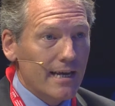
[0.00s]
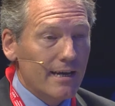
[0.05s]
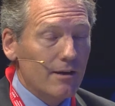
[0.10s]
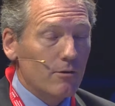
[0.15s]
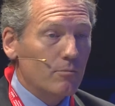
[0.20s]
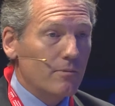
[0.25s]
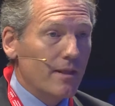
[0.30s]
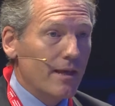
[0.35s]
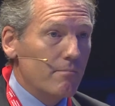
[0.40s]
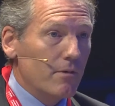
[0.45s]

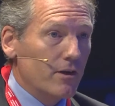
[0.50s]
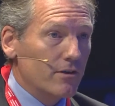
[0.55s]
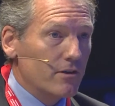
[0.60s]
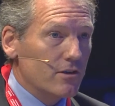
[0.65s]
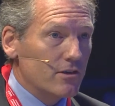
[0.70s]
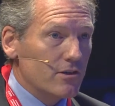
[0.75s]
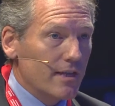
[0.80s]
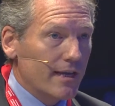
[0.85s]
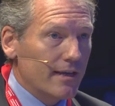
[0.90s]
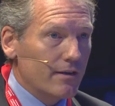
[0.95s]
help them
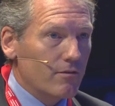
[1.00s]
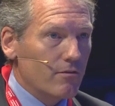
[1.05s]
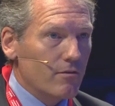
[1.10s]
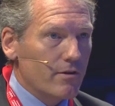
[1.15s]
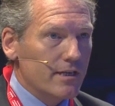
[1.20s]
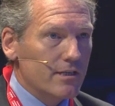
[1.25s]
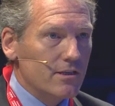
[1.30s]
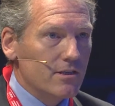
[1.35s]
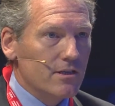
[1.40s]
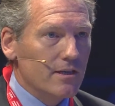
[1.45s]
understand
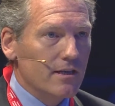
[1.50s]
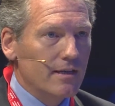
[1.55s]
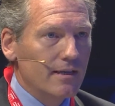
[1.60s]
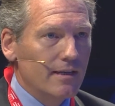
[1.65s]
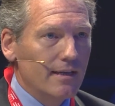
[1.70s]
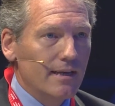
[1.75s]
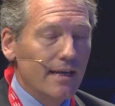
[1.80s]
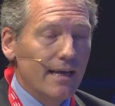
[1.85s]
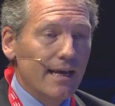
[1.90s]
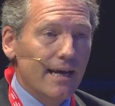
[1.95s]
risk
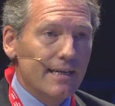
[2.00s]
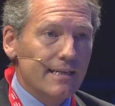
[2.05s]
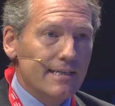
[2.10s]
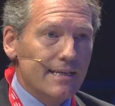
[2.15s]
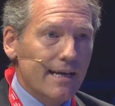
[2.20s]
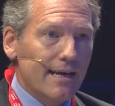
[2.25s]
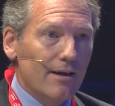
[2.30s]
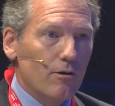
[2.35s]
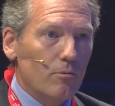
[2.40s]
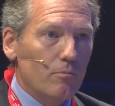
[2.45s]
and to
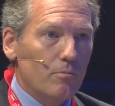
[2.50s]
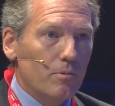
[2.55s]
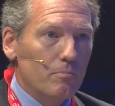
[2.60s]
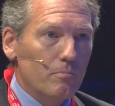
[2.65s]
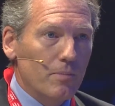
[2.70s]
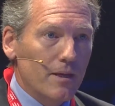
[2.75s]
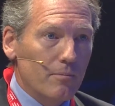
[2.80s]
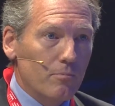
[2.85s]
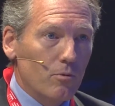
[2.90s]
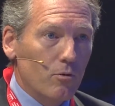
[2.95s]
help
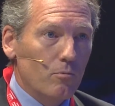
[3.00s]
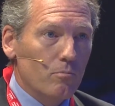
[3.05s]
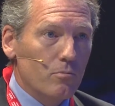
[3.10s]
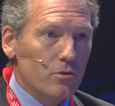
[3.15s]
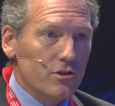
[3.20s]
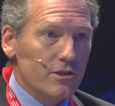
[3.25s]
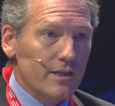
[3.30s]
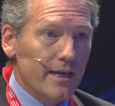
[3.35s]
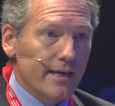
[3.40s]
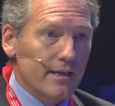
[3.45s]
people
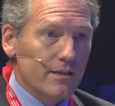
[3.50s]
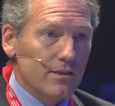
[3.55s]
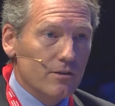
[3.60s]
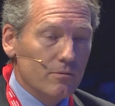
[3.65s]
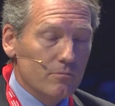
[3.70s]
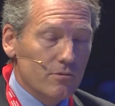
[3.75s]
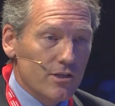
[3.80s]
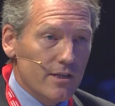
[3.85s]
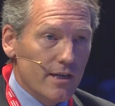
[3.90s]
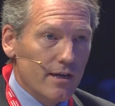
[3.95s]
protect
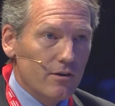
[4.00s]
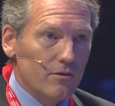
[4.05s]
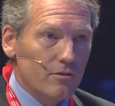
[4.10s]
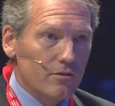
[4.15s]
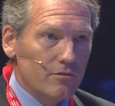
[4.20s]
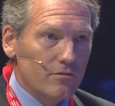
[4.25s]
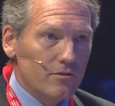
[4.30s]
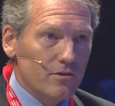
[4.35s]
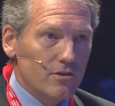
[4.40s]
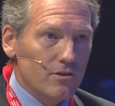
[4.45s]

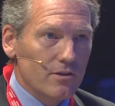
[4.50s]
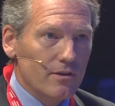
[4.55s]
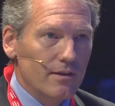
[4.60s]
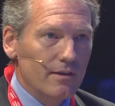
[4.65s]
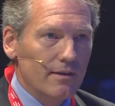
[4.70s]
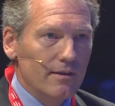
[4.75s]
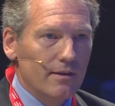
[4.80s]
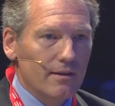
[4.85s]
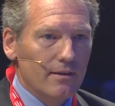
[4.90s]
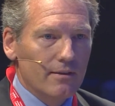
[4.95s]
themselves,
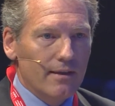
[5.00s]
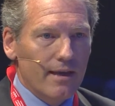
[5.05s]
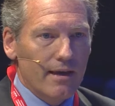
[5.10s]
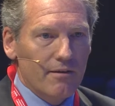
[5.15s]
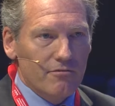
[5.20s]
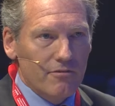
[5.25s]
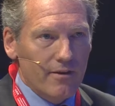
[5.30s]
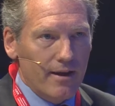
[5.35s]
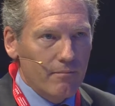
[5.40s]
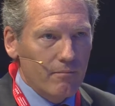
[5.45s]
their
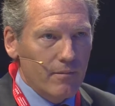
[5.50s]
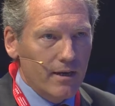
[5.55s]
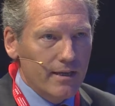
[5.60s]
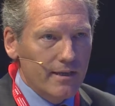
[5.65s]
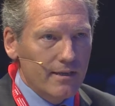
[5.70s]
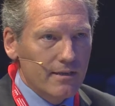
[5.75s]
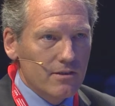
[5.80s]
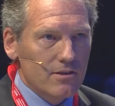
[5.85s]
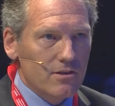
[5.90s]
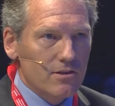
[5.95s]

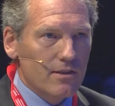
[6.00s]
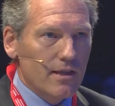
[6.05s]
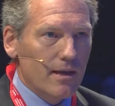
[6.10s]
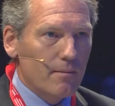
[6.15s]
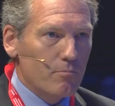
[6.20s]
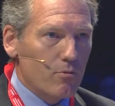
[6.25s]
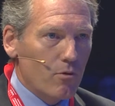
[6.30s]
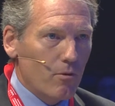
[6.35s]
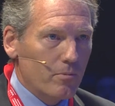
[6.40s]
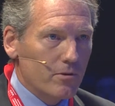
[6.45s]
families, their
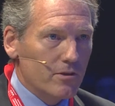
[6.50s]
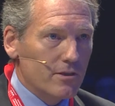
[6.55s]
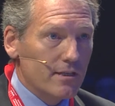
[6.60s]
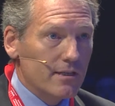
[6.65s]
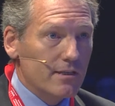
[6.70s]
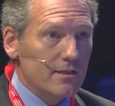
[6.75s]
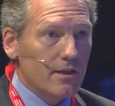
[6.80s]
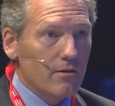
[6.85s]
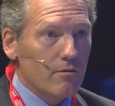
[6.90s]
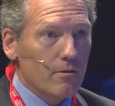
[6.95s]

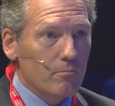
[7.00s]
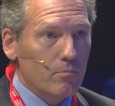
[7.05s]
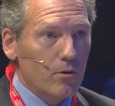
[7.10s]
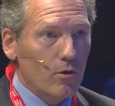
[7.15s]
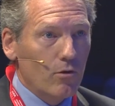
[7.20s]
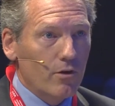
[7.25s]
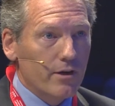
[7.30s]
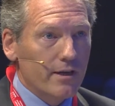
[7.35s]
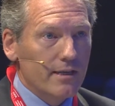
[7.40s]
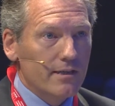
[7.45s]
properties, their
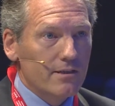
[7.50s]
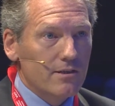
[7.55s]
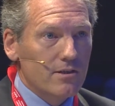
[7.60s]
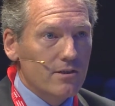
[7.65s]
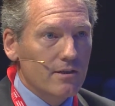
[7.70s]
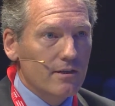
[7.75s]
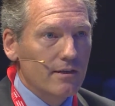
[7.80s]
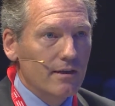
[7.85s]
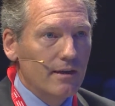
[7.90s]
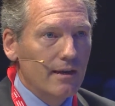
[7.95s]

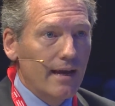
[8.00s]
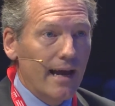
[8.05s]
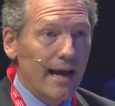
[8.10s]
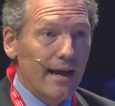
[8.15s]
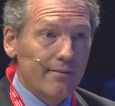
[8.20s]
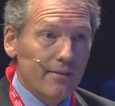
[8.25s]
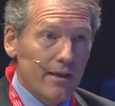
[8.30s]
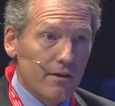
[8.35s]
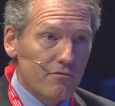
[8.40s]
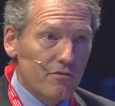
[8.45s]
employees,
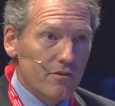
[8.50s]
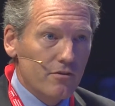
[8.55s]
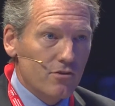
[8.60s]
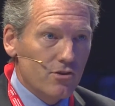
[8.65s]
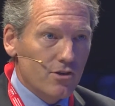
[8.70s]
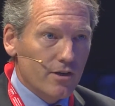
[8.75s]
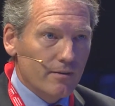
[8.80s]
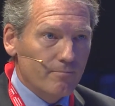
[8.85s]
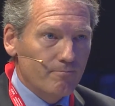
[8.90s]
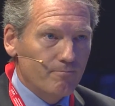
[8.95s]
and their
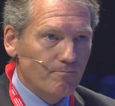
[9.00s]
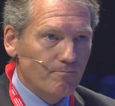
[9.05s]
future.